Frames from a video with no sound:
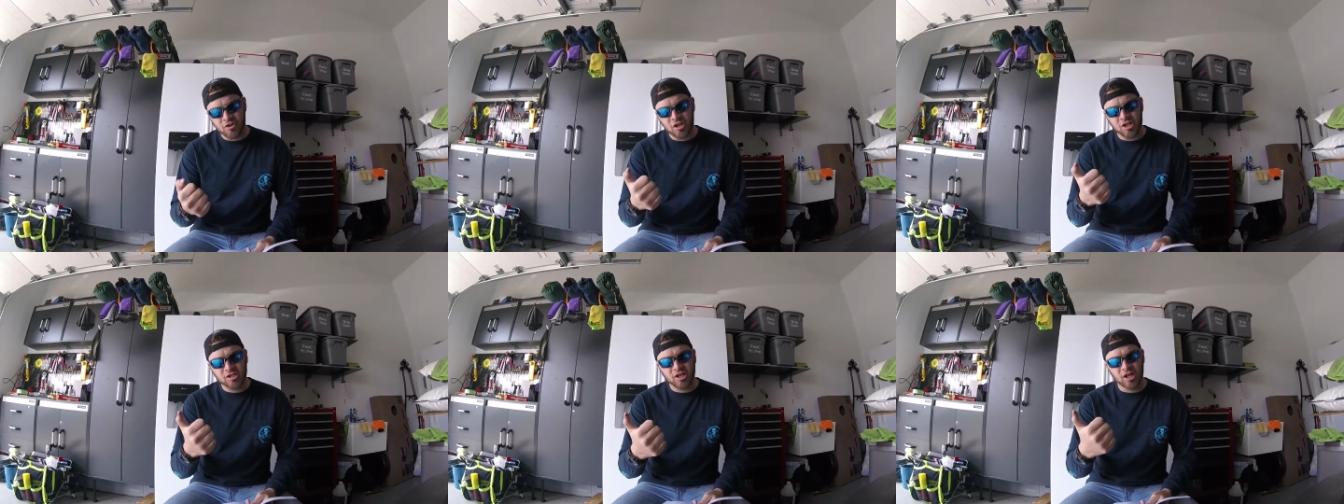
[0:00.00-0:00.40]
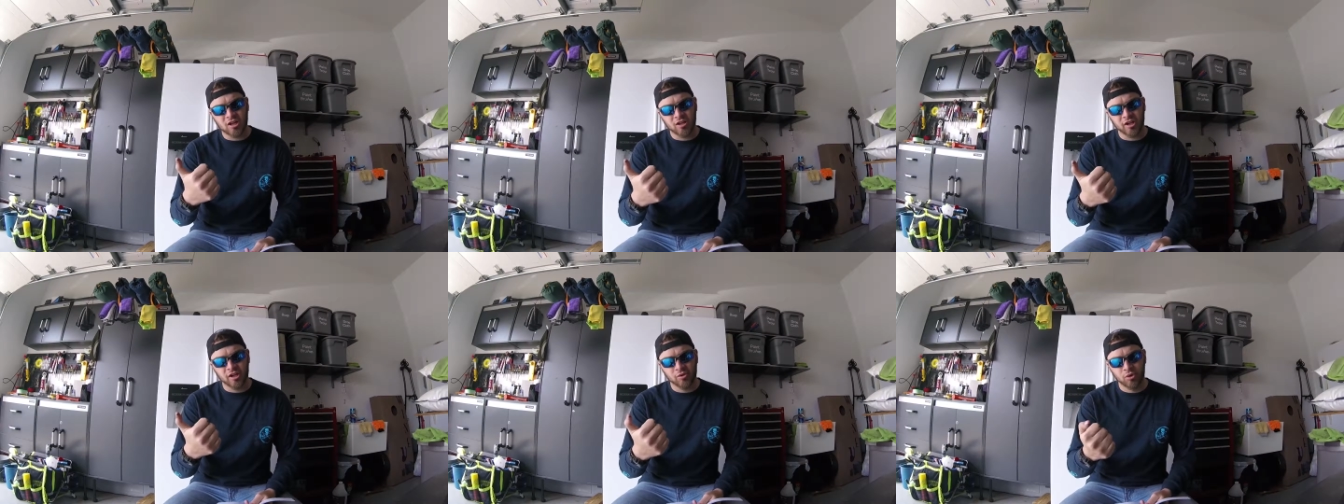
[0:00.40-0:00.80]
you need to take
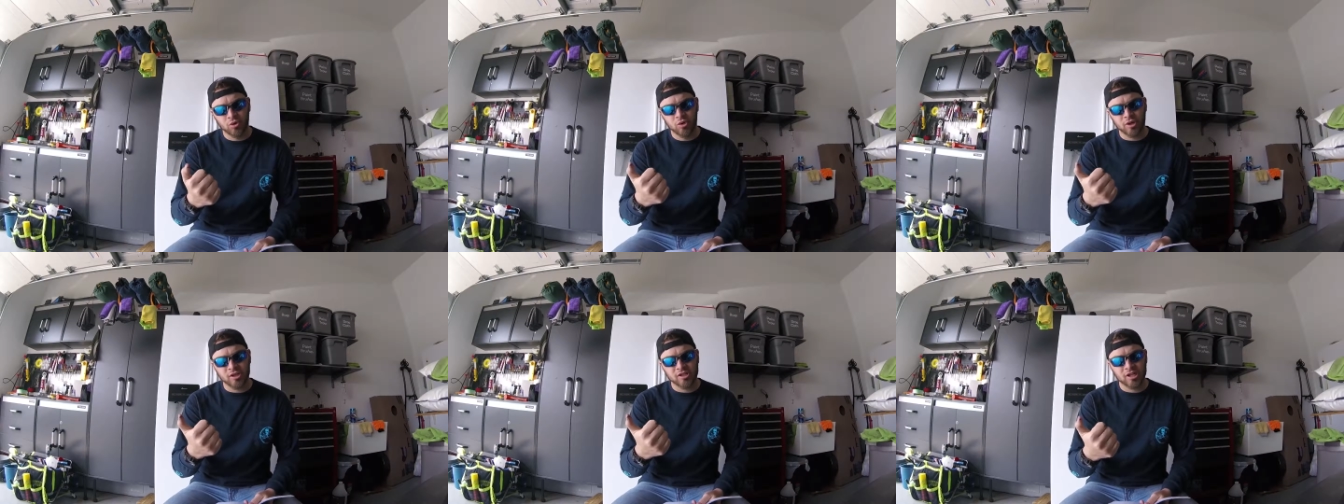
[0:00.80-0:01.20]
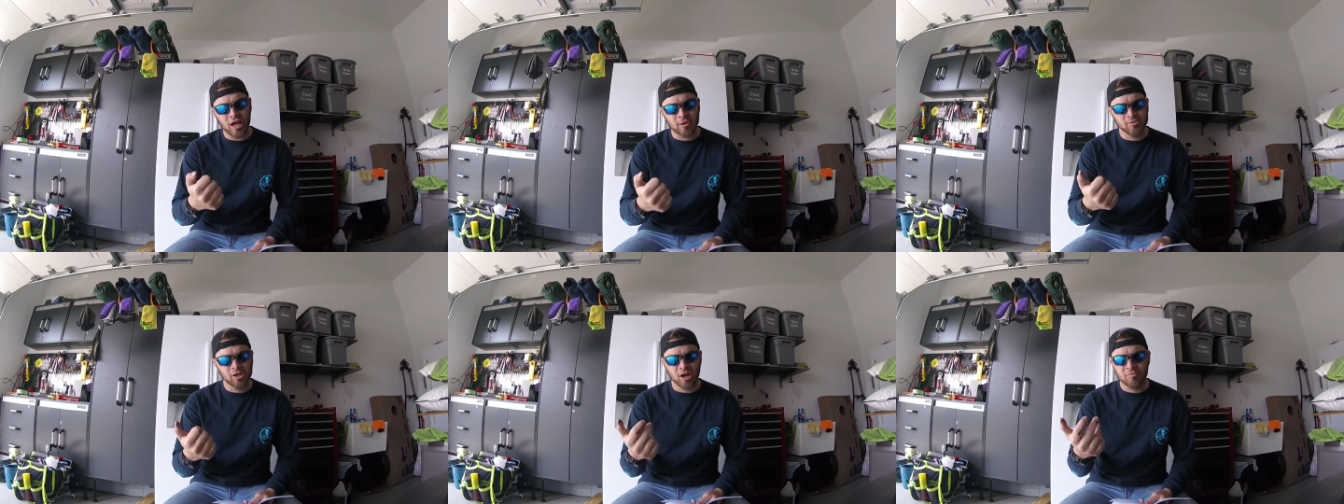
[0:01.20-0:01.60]
like real quick
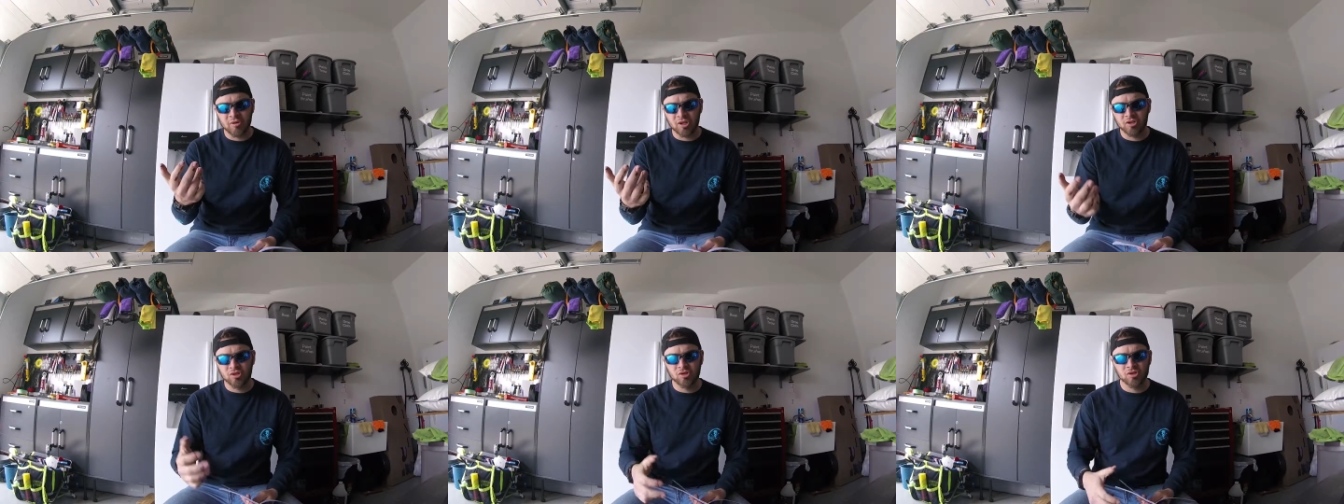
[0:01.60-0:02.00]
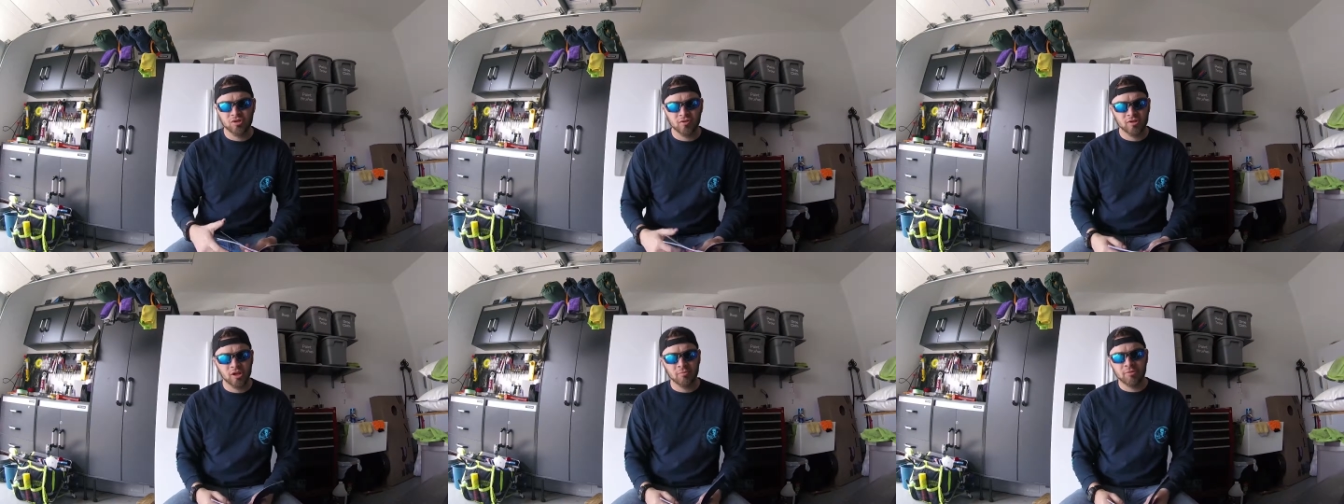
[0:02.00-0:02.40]
snapshot pictures
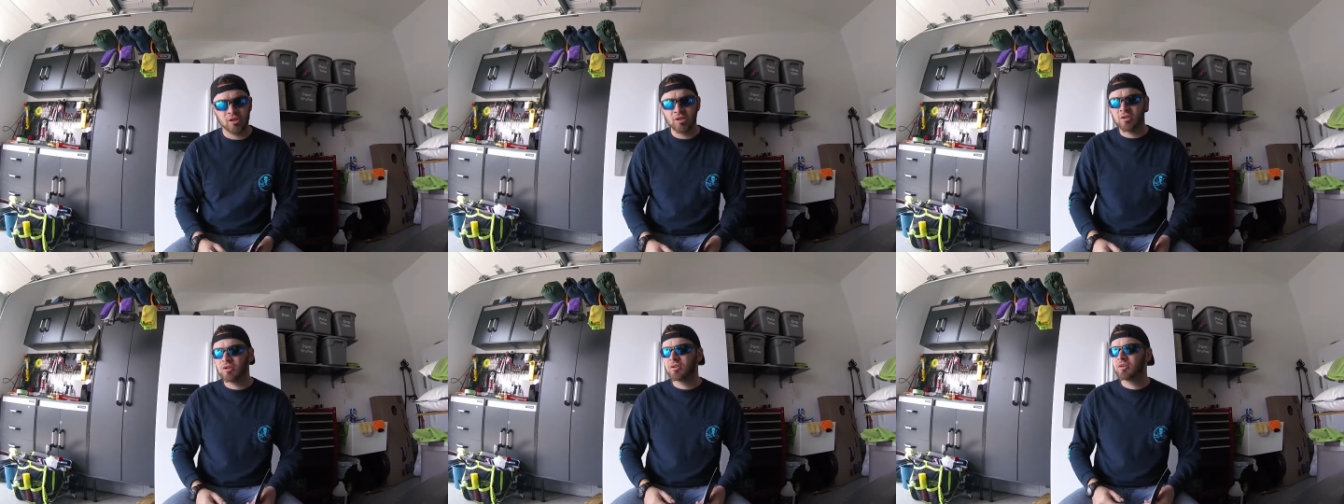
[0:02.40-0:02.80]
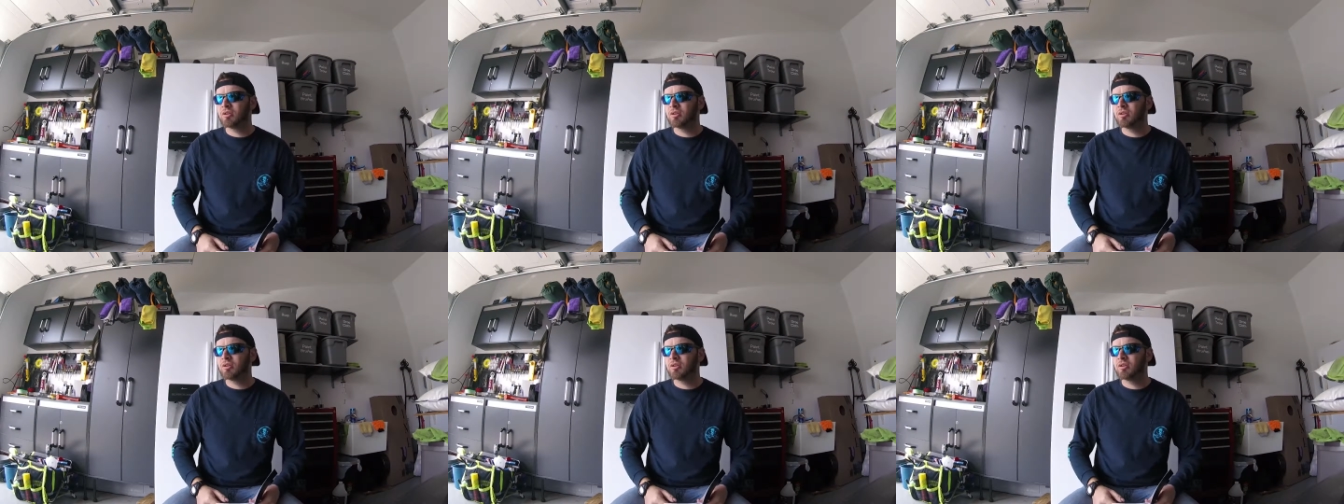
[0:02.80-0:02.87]
of something,